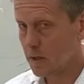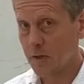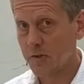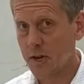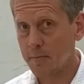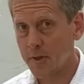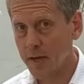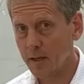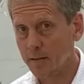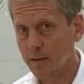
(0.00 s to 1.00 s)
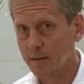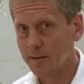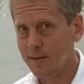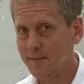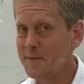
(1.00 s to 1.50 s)
Same thing,
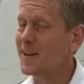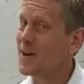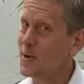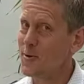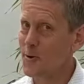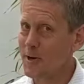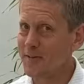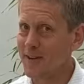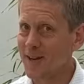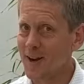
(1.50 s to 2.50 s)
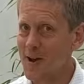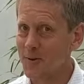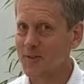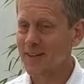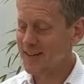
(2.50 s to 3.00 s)
not even
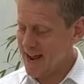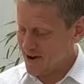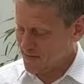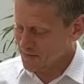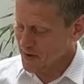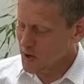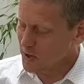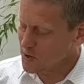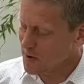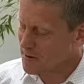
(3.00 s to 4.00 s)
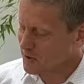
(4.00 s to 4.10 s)
close. Now, you might be